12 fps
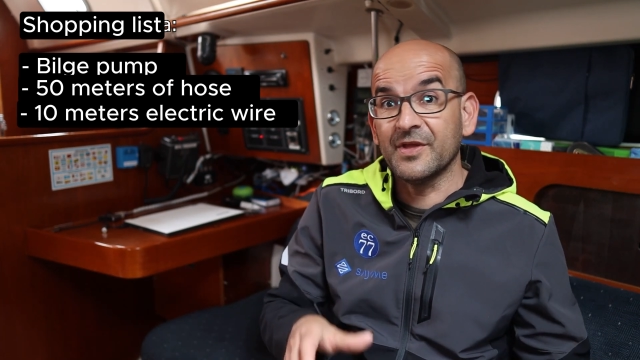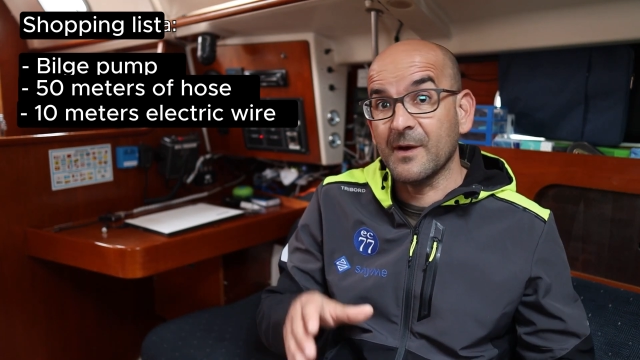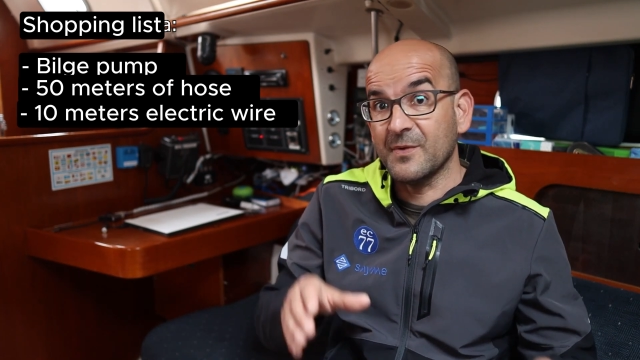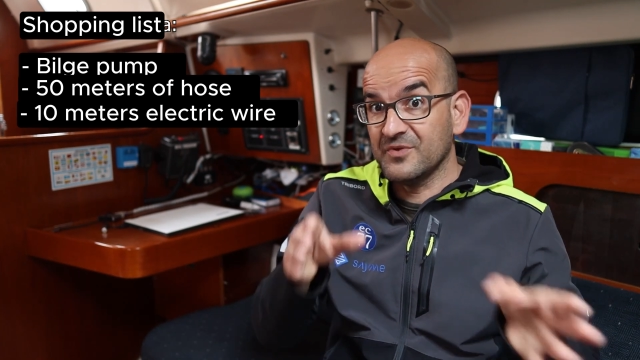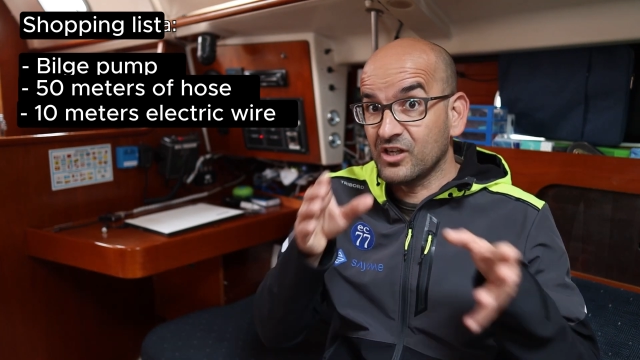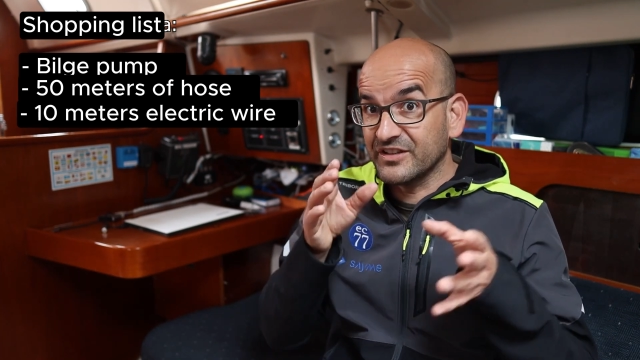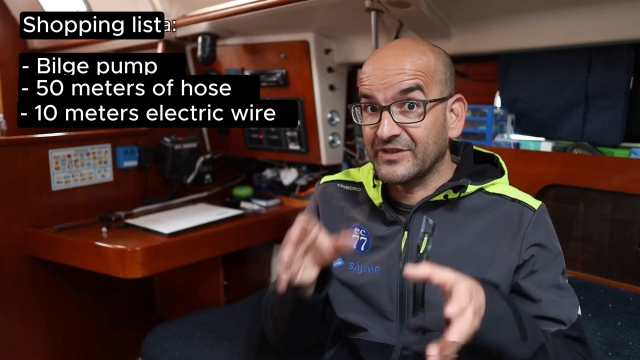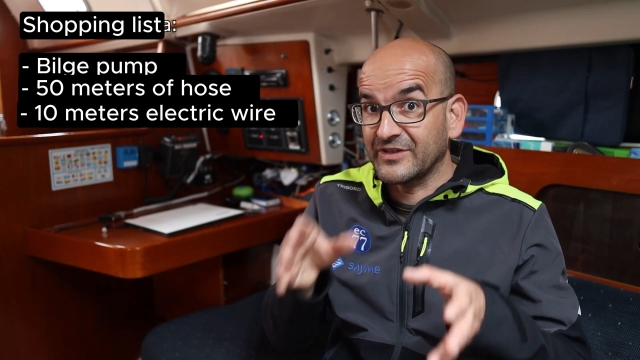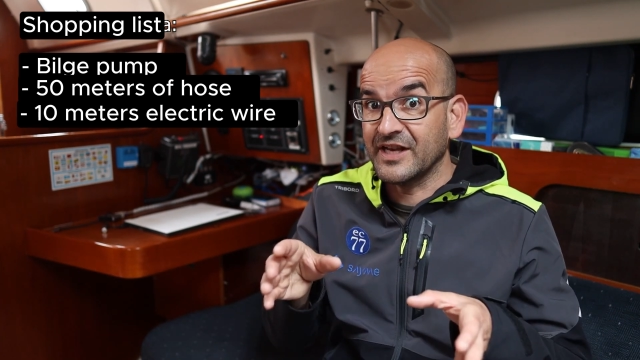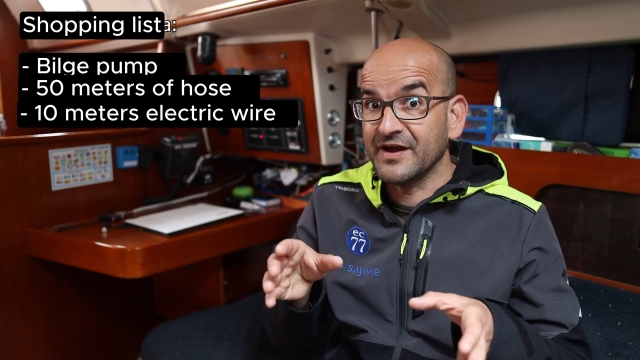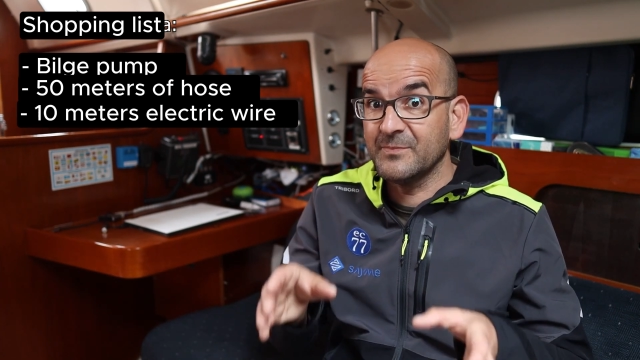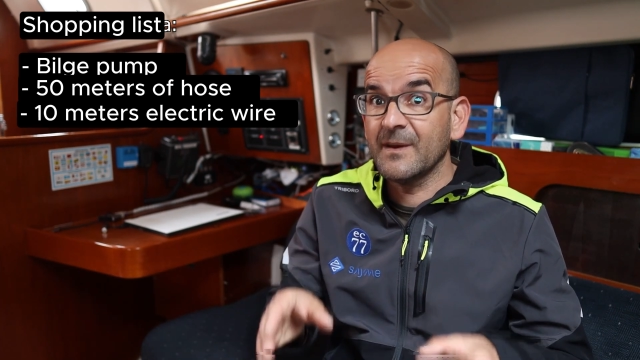cockpit to
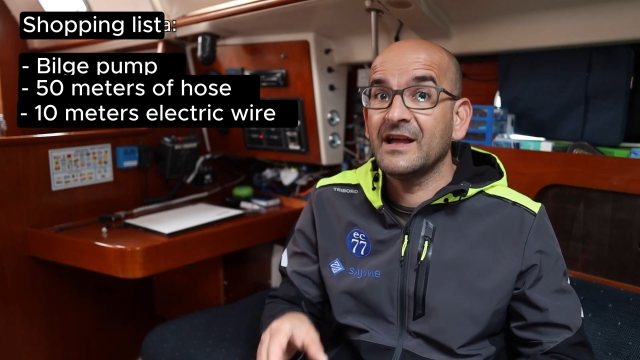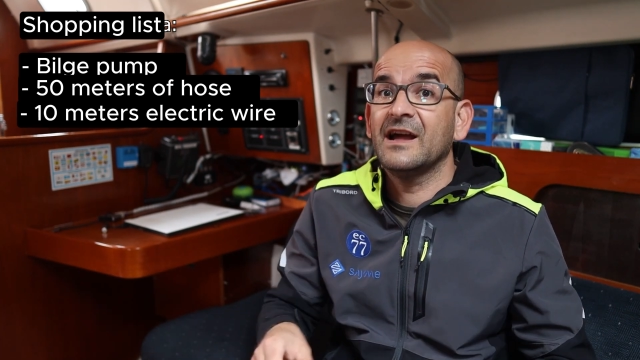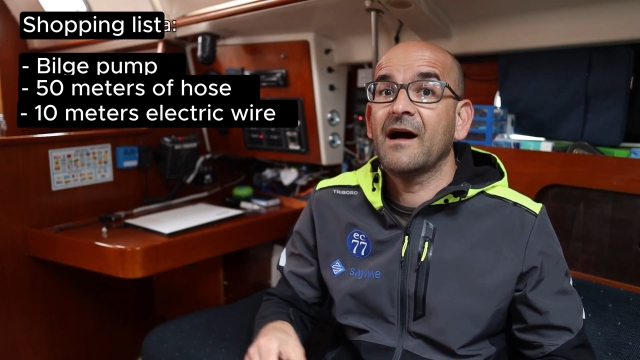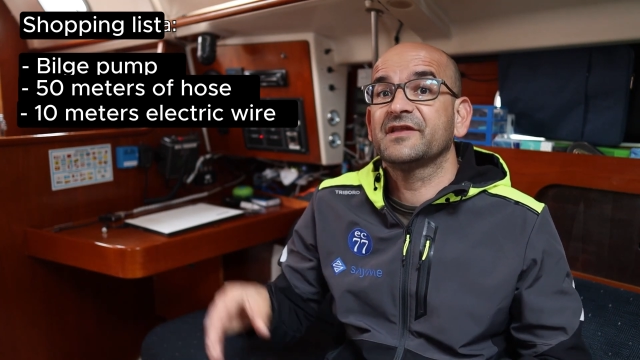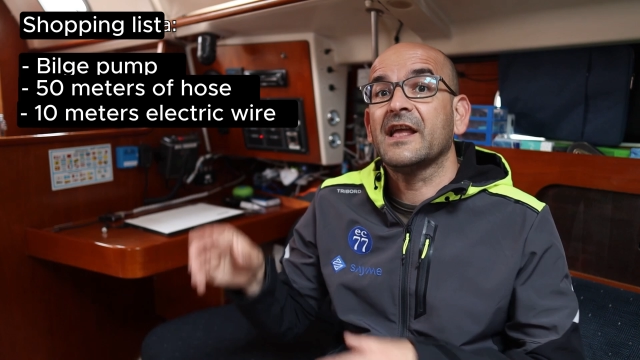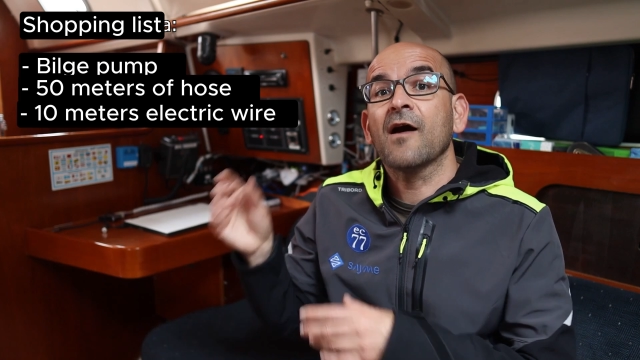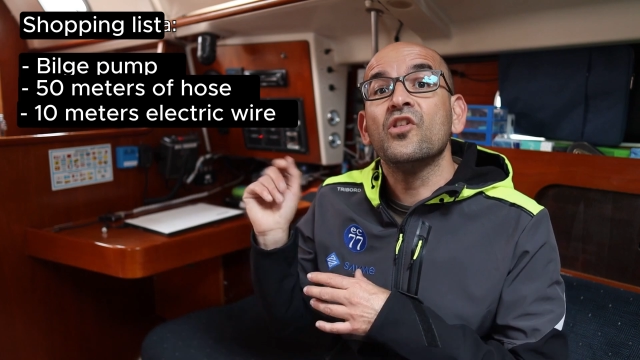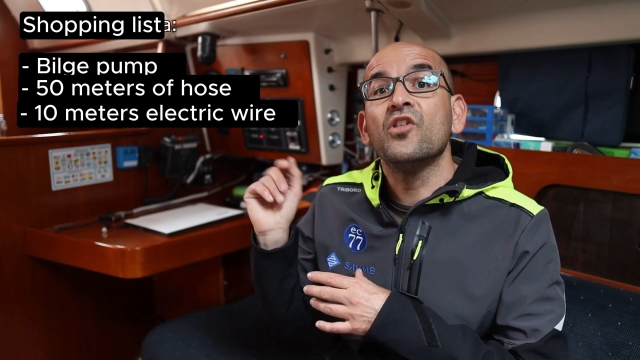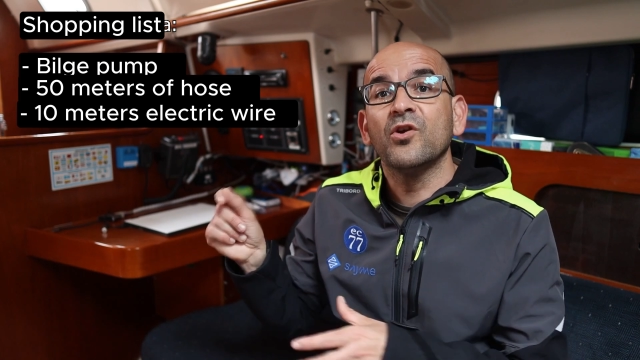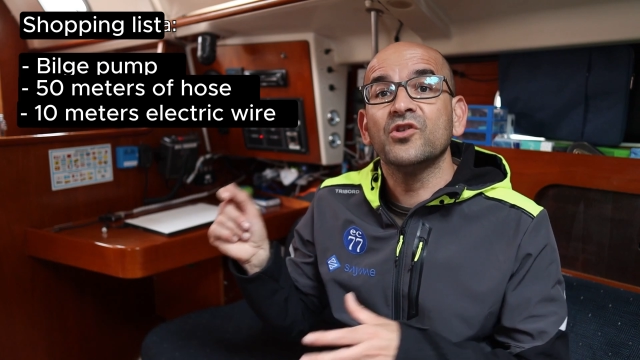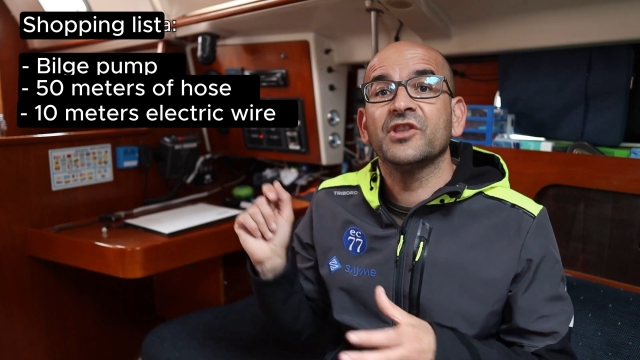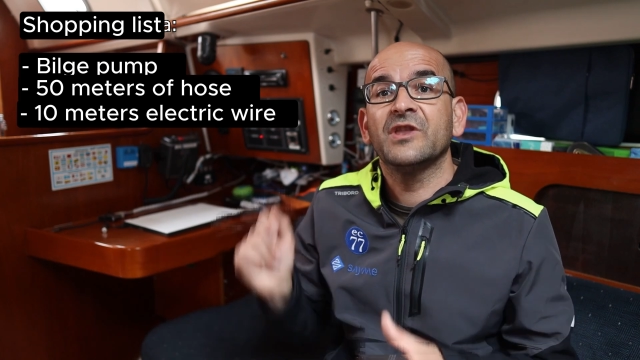some point on the
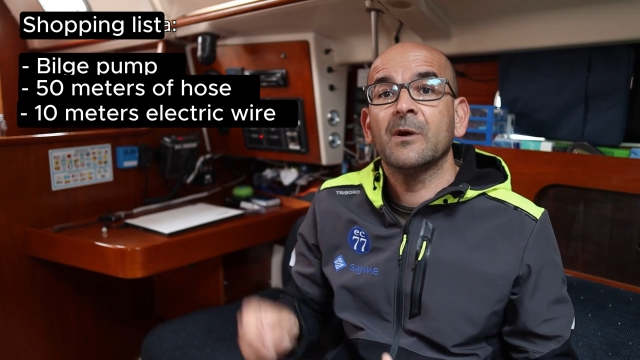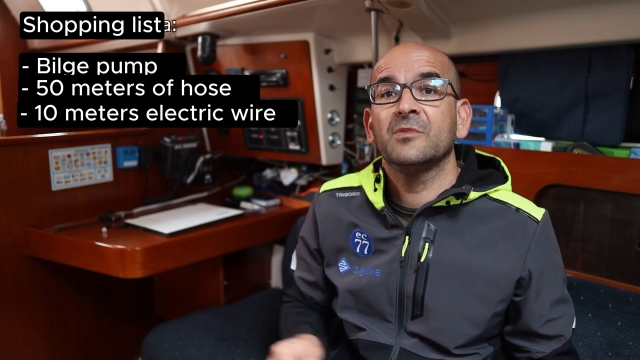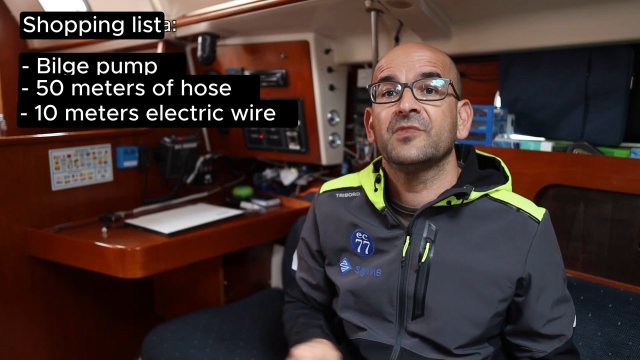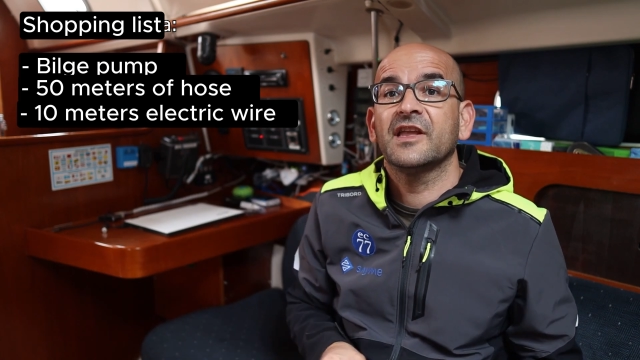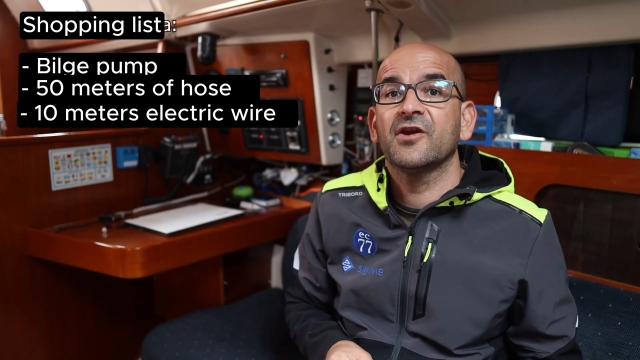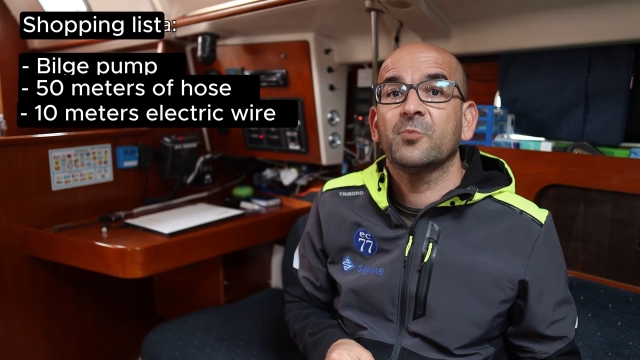outside of the cockpit